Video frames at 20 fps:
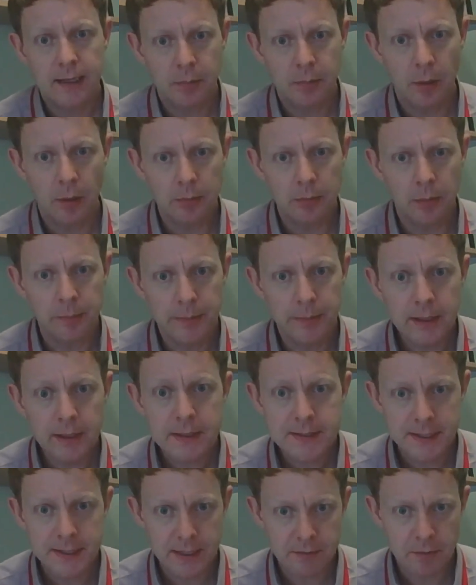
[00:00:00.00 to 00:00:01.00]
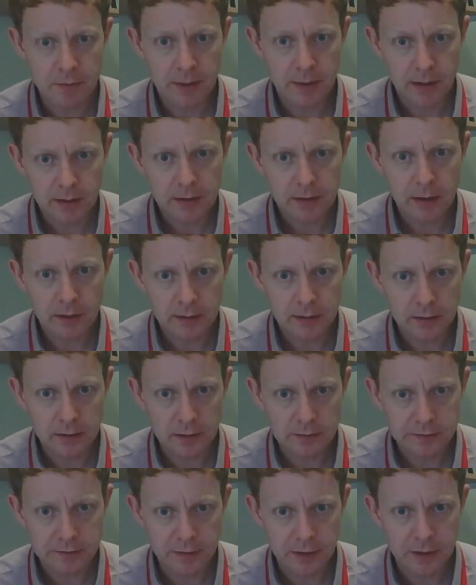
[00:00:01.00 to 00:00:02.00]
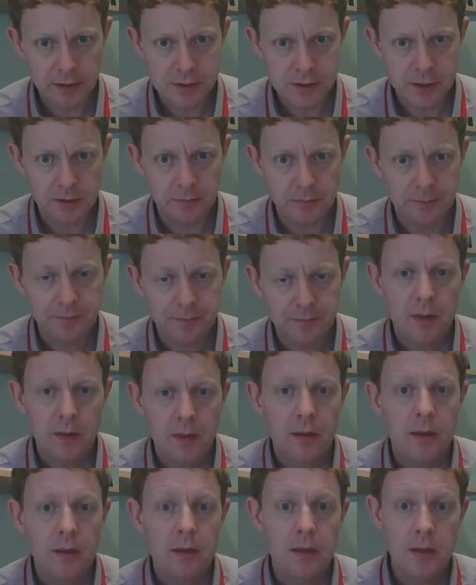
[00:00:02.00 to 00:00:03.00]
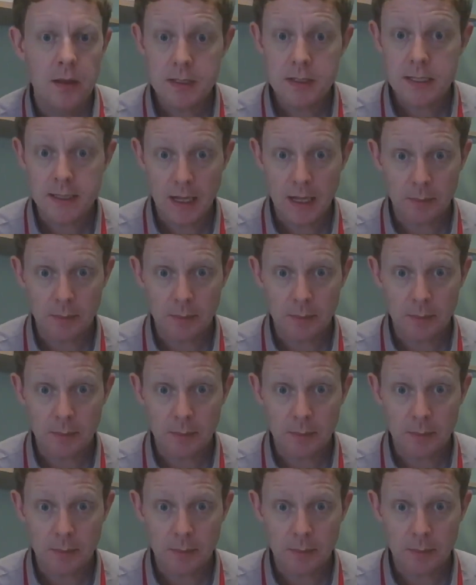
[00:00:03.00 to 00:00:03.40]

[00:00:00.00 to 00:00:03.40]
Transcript: the probability of a myocardial infarction. Using that